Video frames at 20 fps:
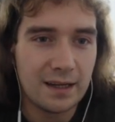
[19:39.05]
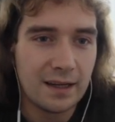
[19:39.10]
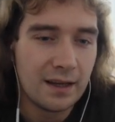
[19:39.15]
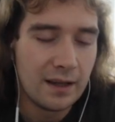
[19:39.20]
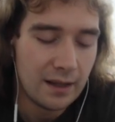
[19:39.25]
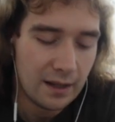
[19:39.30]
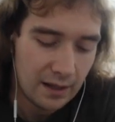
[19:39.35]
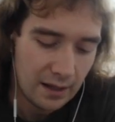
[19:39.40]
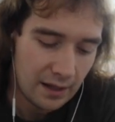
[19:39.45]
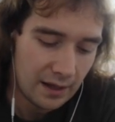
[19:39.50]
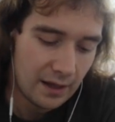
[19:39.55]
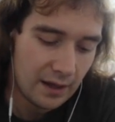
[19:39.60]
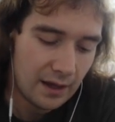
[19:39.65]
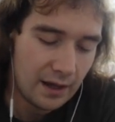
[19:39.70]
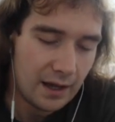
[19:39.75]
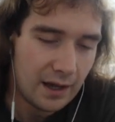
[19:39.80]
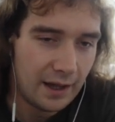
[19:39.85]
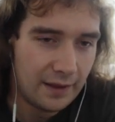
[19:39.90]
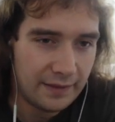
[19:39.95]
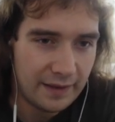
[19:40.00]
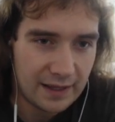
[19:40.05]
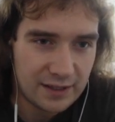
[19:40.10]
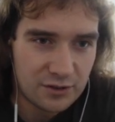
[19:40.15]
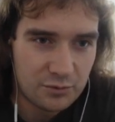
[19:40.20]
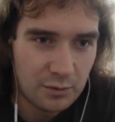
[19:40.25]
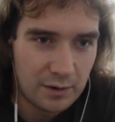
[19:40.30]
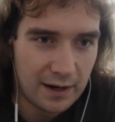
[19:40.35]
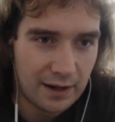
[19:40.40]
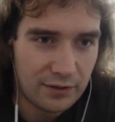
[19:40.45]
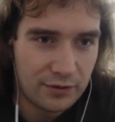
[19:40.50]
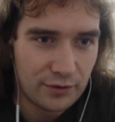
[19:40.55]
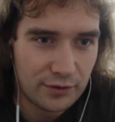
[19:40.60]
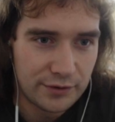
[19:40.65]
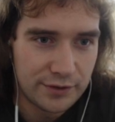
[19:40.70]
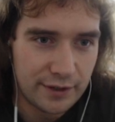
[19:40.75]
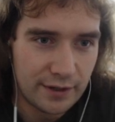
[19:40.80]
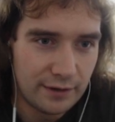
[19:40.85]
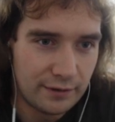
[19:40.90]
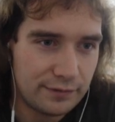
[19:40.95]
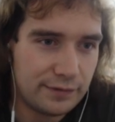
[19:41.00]
And that's when I
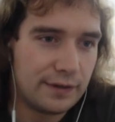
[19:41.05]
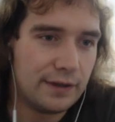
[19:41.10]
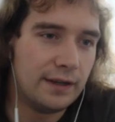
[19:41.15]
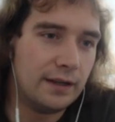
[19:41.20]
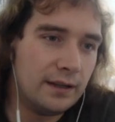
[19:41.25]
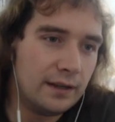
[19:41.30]
thought of